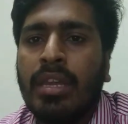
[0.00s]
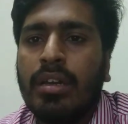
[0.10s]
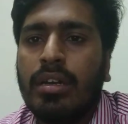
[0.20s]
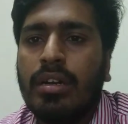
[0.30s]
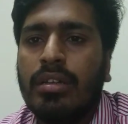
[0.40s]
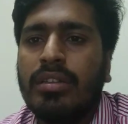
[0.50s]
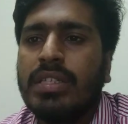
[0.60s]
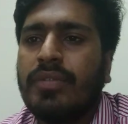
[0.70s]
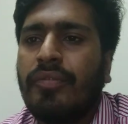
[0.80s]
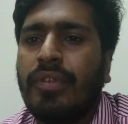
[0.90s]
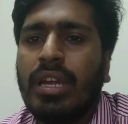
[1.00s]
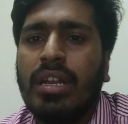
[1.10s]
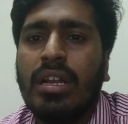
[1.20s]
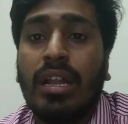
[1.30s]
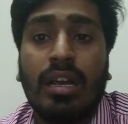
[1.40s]
This
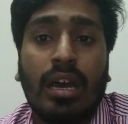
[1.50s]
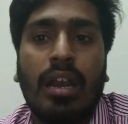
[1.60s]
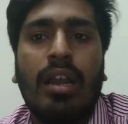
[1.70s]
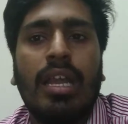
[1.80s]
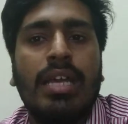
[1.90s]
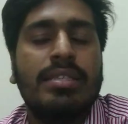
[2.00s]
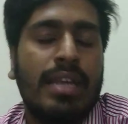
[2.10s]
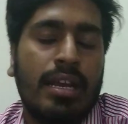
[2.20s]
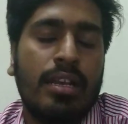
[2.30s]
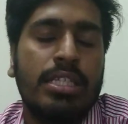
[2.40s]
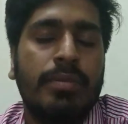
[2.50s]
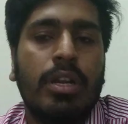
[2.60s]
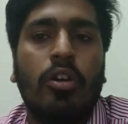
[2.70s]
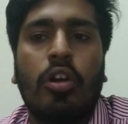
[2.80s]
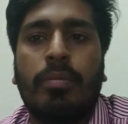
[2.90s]
field currently has negligible
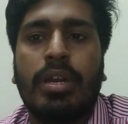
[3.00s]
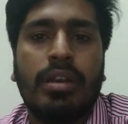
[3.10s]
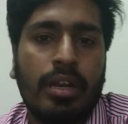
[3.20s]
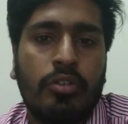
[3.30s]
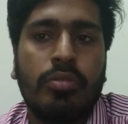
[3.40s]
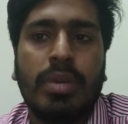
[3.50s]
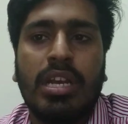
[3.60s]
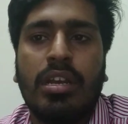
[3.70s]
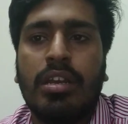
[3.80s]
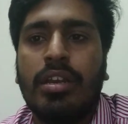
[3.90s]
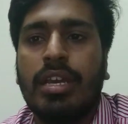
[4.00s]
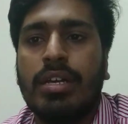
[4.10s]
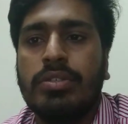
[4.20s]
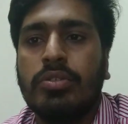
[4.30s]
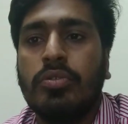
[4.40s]
corporate recruitment in
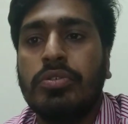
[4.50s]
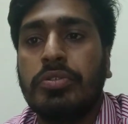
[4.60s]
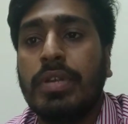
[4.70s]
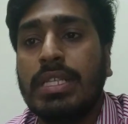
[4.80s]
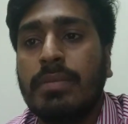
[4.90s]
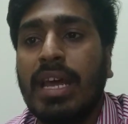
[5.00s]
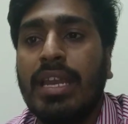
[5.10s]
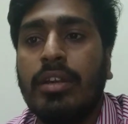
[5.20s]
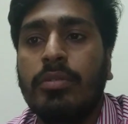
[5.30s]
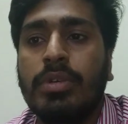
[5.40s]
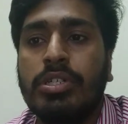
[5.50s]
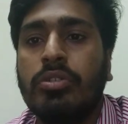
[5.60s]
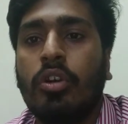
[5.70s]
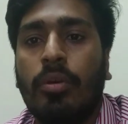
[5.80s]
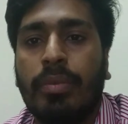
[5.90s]
India, so students planning to pursue
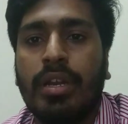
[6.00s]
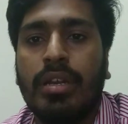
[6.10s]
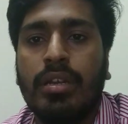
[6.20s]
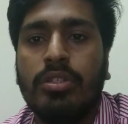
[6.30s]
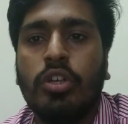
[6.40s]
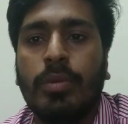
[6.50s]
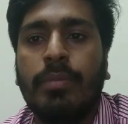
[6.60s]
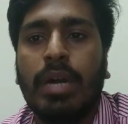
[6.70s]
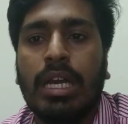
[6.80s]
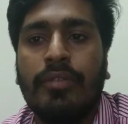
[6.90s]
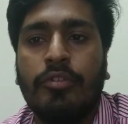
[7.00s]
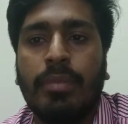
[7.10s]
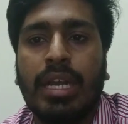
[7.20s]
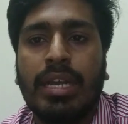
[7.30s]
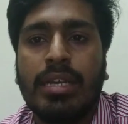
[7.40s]
corporate job in
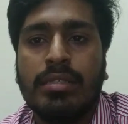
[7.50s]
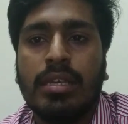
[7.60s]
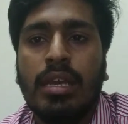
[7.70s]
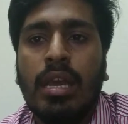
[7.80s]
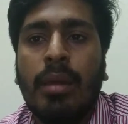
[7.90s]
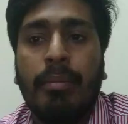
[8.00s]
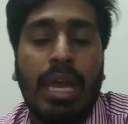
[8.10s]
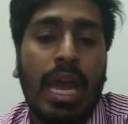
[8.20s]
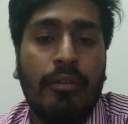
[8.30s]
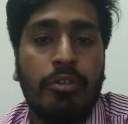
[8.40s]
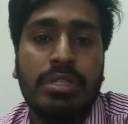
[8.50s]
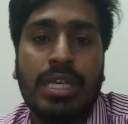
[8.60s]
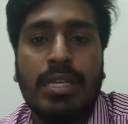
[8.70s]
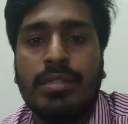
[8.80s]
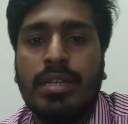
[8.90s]
bioinformatics may have to
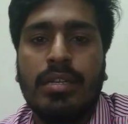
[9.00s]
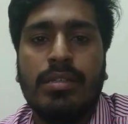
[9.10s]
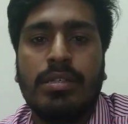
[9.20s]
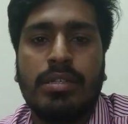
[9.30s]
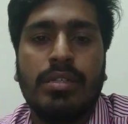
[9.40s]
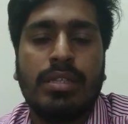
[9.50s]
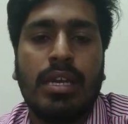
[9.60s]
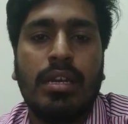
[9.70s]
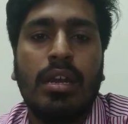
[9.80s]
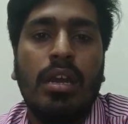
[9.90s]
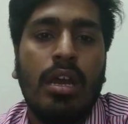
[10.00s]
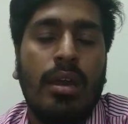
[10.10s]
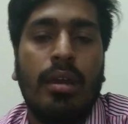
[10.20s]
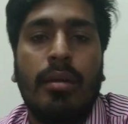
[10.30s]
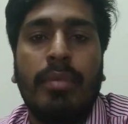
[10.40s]
change their decisions and
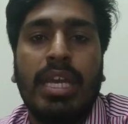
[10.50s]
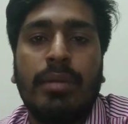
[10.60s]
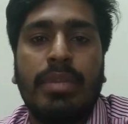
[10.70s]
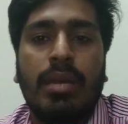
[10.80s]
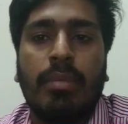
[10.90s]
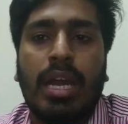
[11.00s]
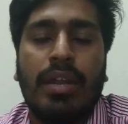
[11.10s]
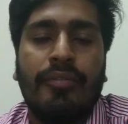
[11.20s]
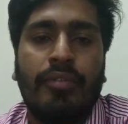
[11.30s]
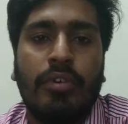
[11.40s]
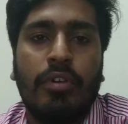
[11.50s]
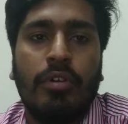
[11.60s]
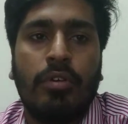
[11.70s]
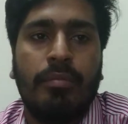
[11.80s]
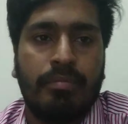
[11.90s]
make up their mind
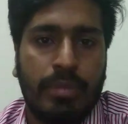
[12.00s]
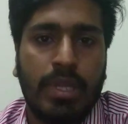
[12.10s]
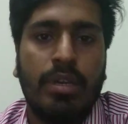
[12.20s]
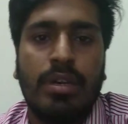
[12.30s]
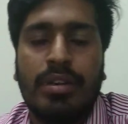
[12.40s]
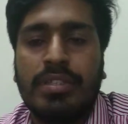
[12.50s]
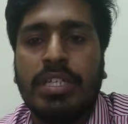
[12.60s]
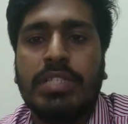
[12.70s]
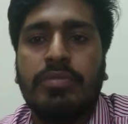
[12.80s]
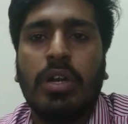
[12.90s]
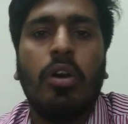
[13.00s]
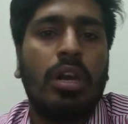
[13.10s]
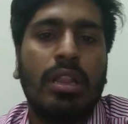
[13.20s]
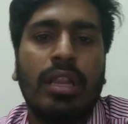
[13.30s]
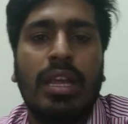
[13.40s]
for research work,
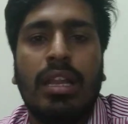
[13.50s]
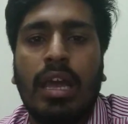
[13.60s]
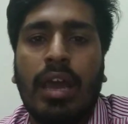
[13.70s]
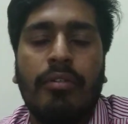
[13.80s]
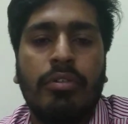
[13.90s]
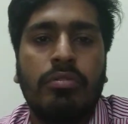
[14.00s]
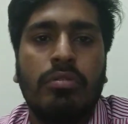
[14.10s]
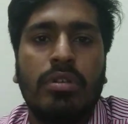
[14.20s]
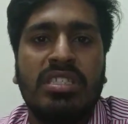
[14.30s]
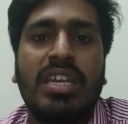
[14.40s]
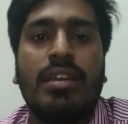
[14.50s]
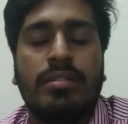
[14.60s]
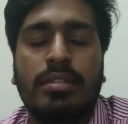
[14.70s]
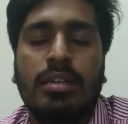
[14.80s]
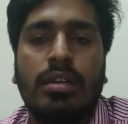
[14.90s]
or they'll have to
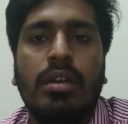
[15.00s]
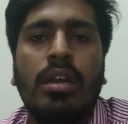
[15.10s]
change the